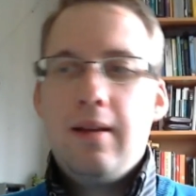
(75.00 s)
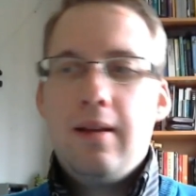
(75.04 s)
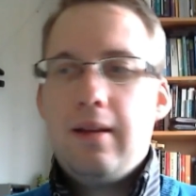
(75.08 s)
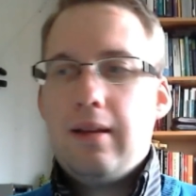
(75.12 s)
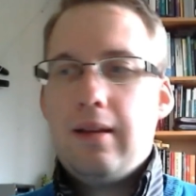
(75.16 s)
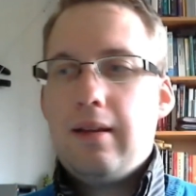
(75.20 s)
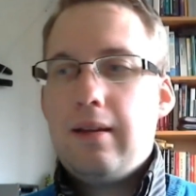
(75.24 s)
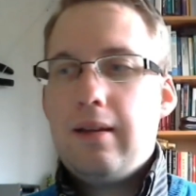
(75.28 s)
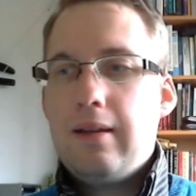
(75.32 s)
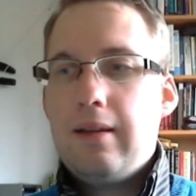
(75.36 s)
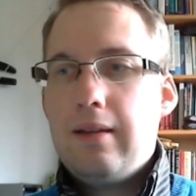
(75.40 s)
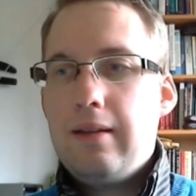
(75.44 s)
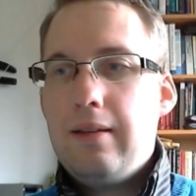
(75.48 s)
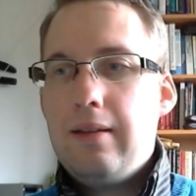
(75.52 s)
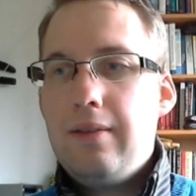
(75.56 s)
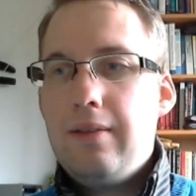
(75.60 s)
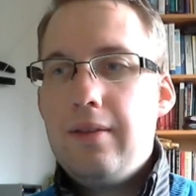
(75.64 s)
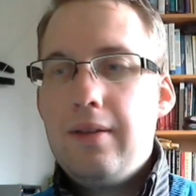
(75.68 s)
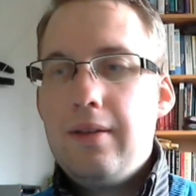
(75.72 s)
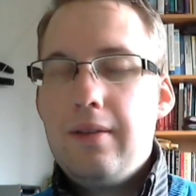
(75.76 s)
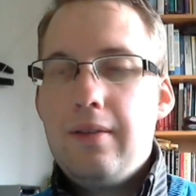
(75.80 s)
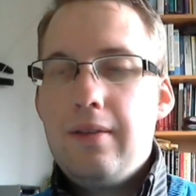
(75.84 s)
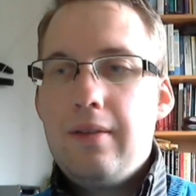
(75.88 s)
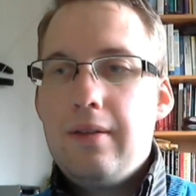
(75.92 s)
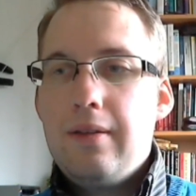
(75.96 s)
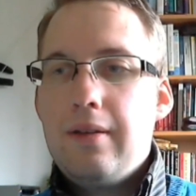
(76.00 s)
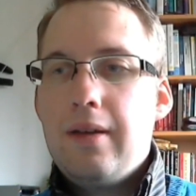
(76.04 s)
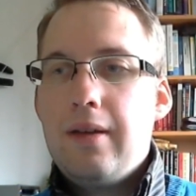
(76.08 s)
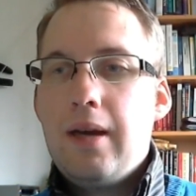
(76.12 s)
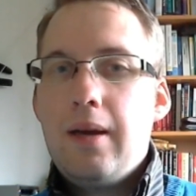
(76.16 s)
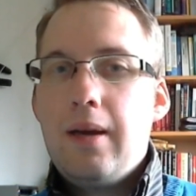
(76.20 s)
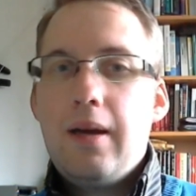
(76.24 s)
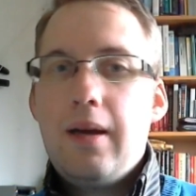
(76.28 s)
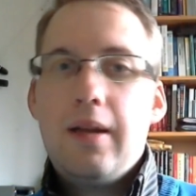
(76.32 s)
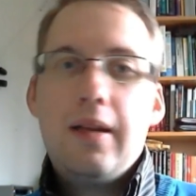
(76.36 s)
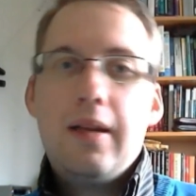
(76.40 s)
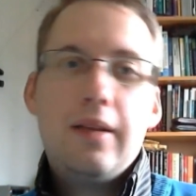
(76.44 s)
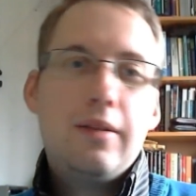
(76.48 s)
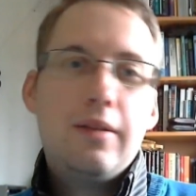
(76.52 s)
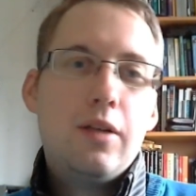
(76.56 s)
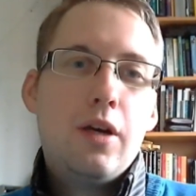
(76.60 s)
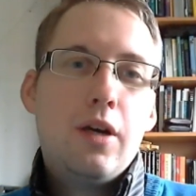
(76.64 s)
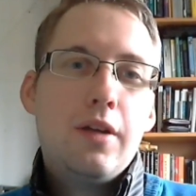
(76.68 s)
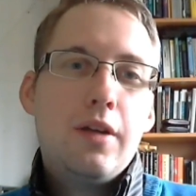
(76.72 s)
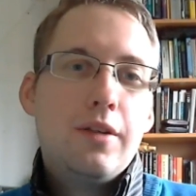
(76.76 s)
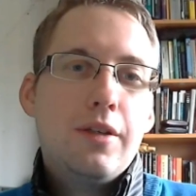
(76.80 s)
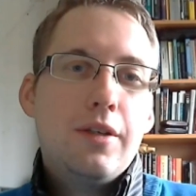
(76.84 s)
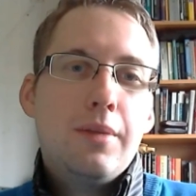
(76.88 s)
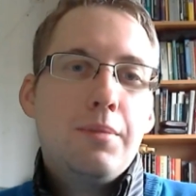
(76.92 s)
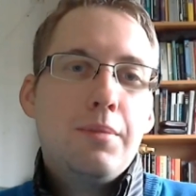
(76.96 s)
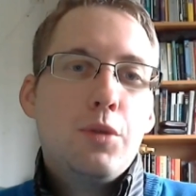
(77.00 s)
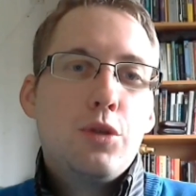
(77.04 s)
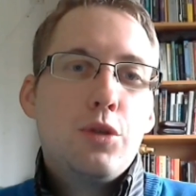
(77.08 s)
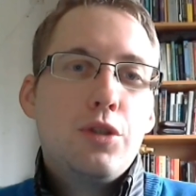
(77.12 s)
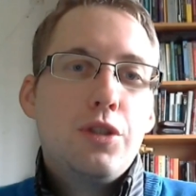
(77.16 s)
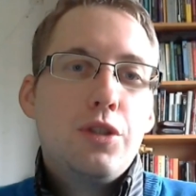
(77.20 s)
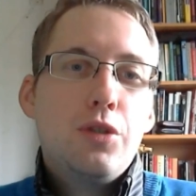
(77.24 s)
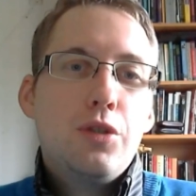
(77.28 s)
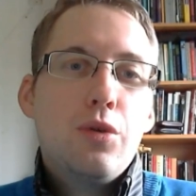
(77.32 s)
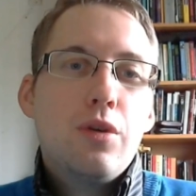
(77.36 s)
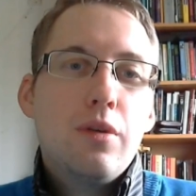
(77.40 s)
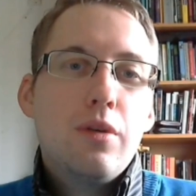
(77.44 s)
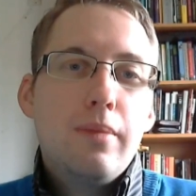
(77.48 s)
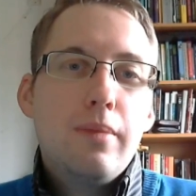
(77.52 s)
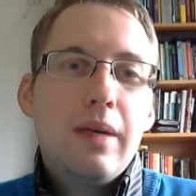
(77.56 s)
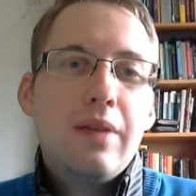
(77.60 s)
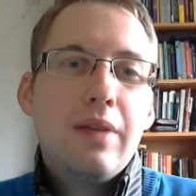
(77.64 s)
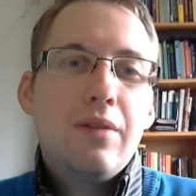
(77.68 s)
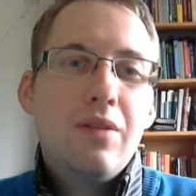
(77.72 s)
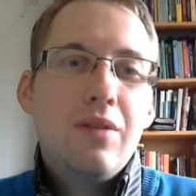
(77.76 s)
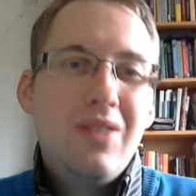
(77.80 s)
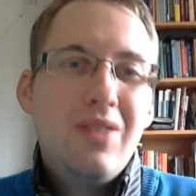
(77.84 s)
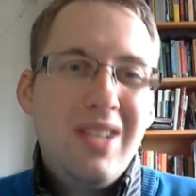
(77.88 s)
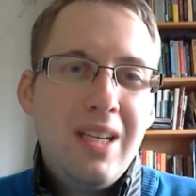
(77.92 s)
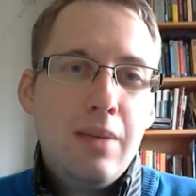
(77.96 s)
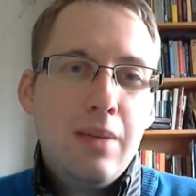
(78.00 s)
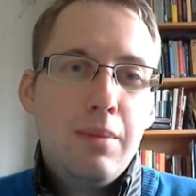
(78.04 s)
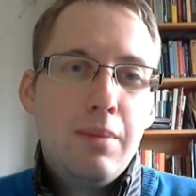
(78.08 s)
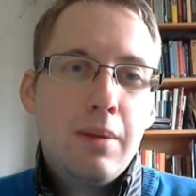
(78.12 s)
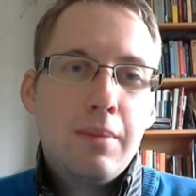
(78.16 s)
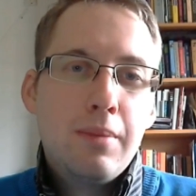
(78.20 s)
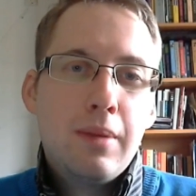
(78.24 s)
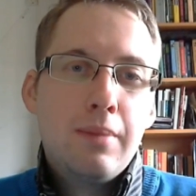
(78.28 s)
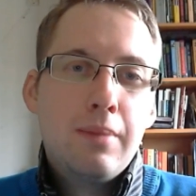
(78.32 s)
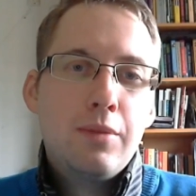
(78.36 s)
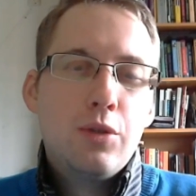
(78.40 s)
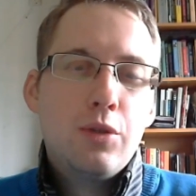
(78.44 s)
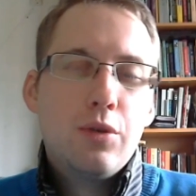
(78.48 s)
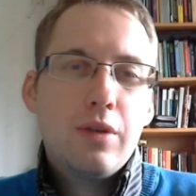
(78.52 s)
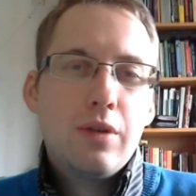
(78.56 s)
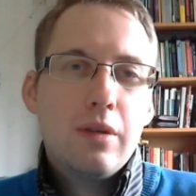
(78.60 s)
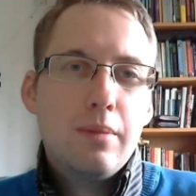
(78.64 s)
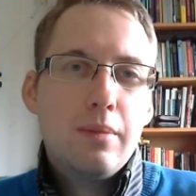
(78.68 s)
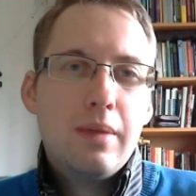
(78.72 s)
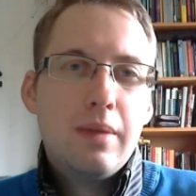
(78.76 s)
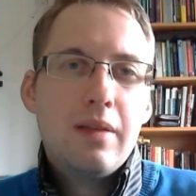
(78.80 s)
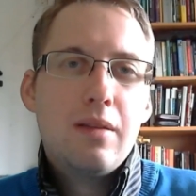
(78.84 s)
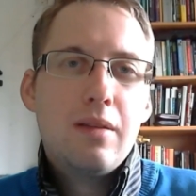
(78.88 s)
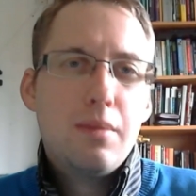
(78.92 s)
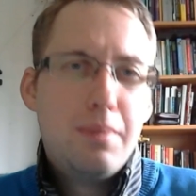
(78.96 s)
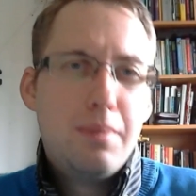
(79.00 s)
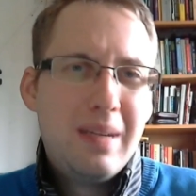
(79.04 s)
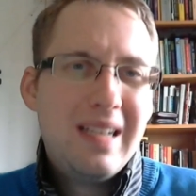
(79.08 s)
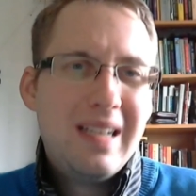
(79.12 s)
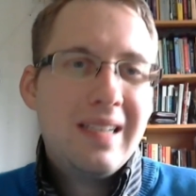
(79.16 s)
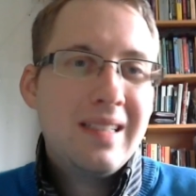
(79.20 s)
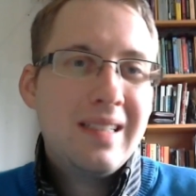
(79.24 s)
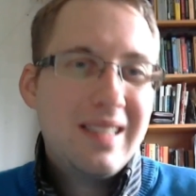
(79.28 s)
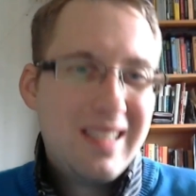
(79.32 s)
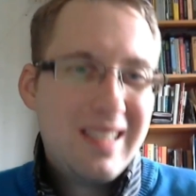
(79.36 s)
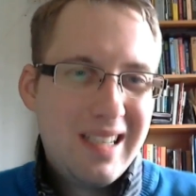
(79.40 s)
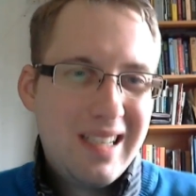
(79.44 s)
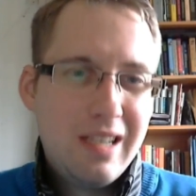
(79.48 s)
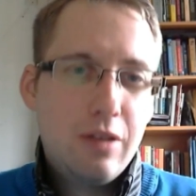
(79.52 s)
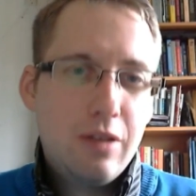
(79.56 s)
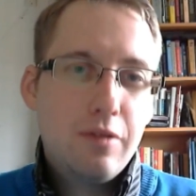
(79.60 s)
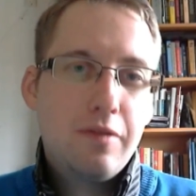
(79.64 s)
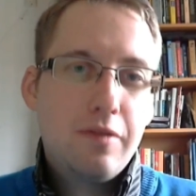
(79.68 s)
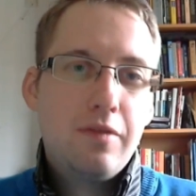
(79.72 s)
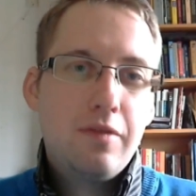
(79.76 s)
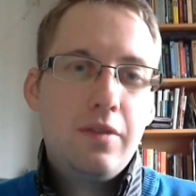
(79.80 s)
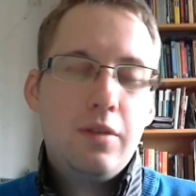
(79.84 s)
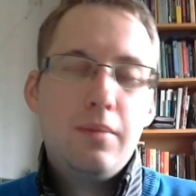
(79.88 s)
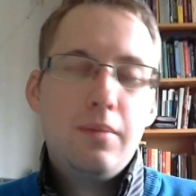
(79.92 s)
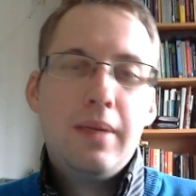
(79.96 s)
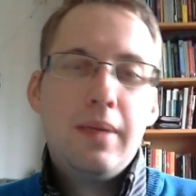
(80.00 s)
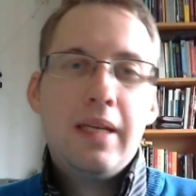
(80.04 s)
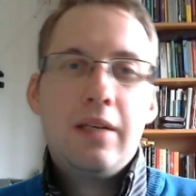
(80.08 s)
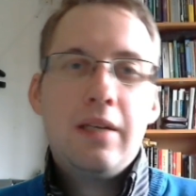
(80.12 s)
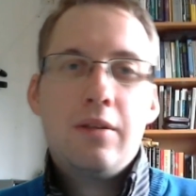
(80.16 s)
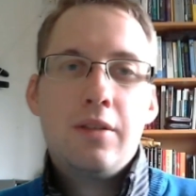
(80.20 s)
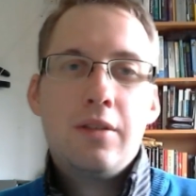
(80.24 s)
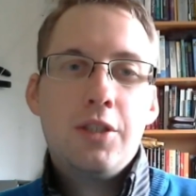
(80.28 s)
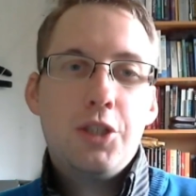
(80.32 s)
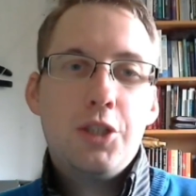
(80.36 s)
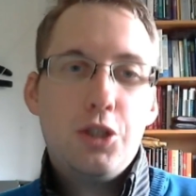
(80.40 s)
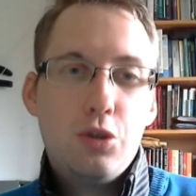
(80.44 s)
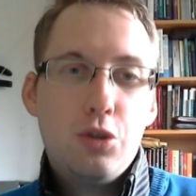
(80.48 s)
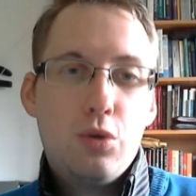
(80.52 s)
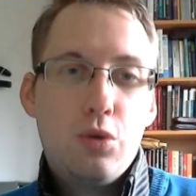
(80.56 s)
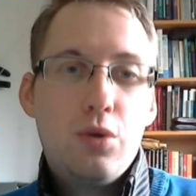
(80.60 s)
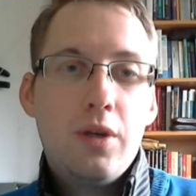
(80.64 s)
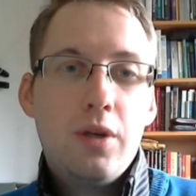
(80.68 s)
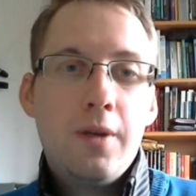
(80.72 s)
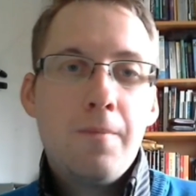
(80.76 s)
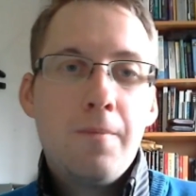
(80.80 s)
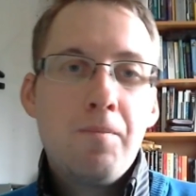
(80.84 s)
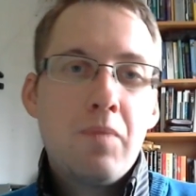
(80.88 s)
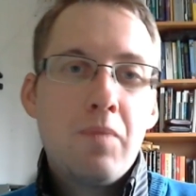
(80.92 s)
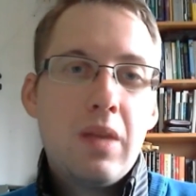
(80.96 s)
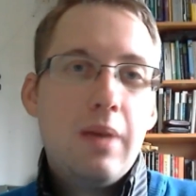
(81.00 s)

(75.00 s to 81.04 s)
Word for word: Uh, the the I, I, I'm not just talking about the nib. I'm I'm talking about the pen itself. You may not enjoy.